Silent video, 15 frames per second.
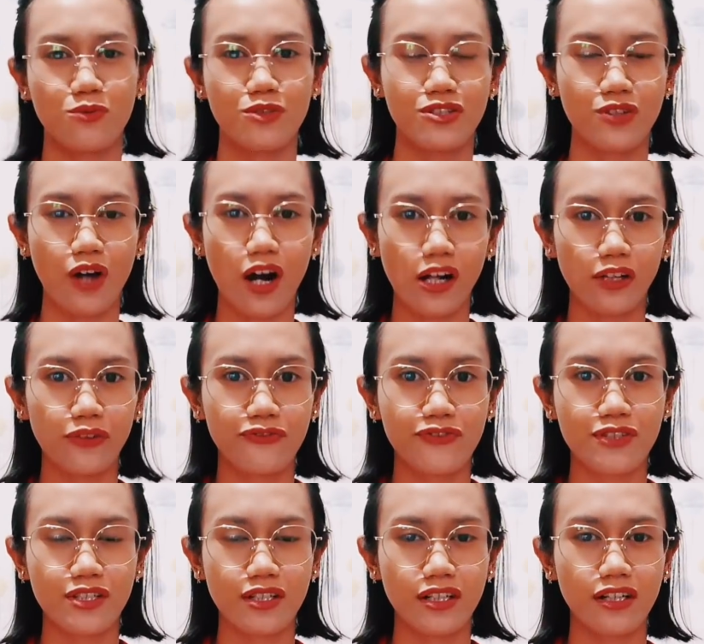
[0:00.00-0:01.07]

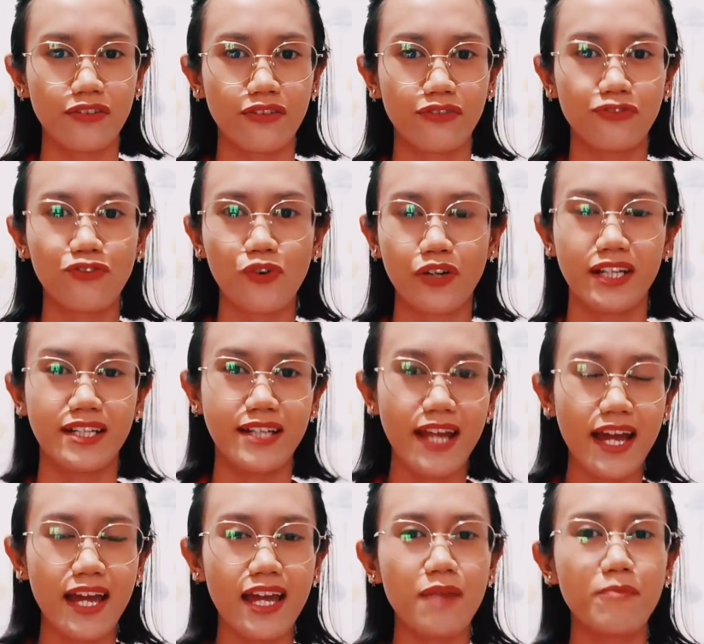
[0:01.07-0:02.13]
resolved for the
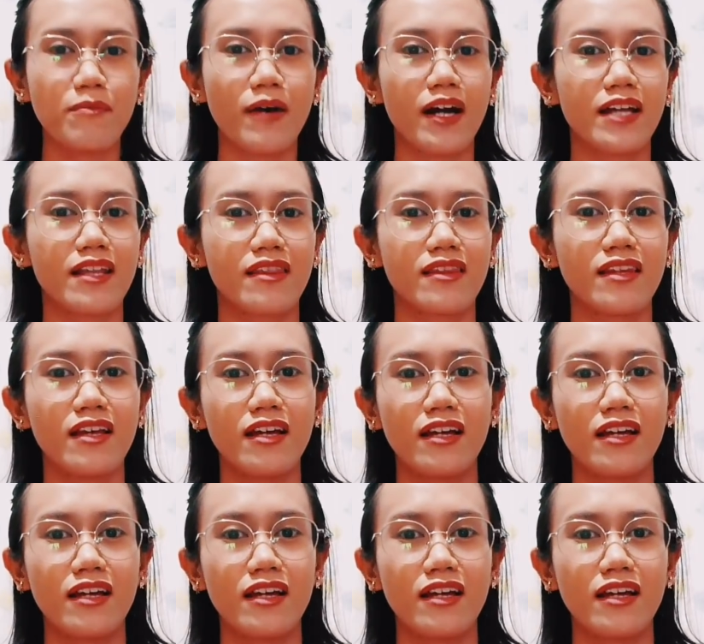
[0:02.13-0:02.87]
day, but